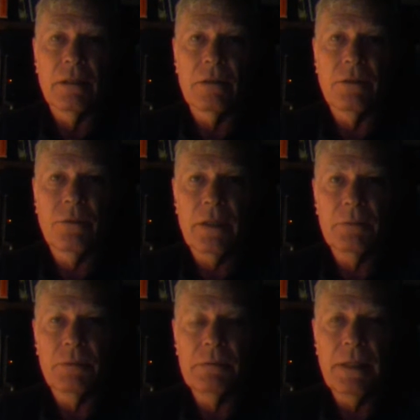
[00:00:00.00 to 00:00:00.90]
are
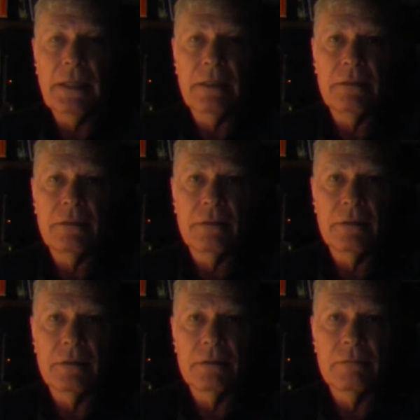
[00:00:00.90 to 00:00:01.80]
incredibly bad,
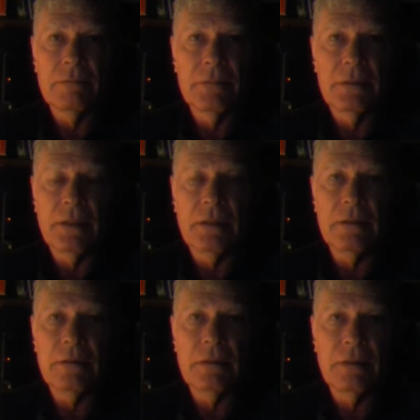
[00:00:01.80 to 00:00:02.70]

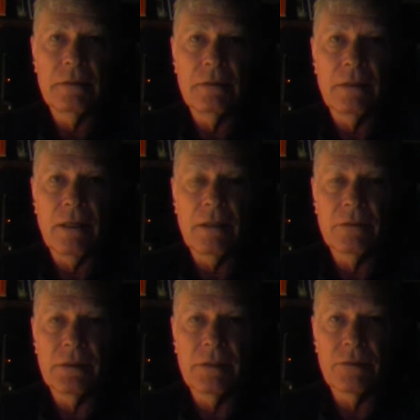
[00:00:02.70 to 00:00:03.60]
and I
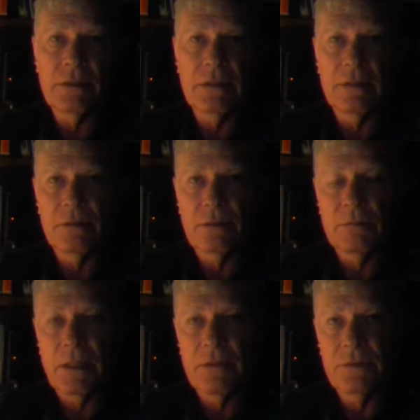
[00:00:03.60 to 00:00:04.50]
don't ever see those
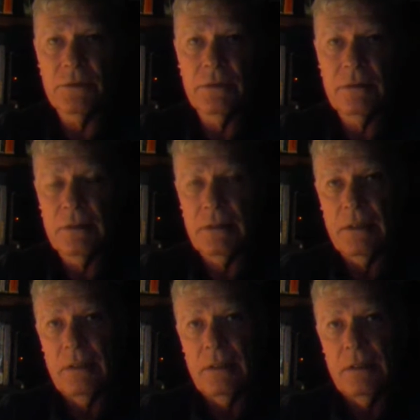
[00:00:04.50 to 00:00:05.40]
in my food.
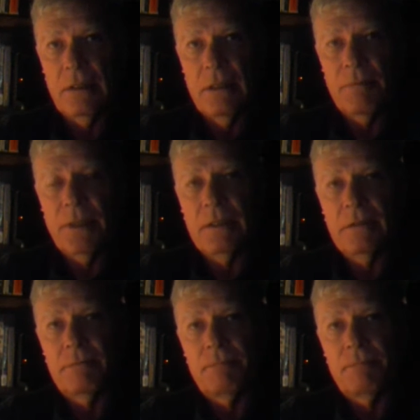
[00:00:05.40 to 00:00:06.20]
But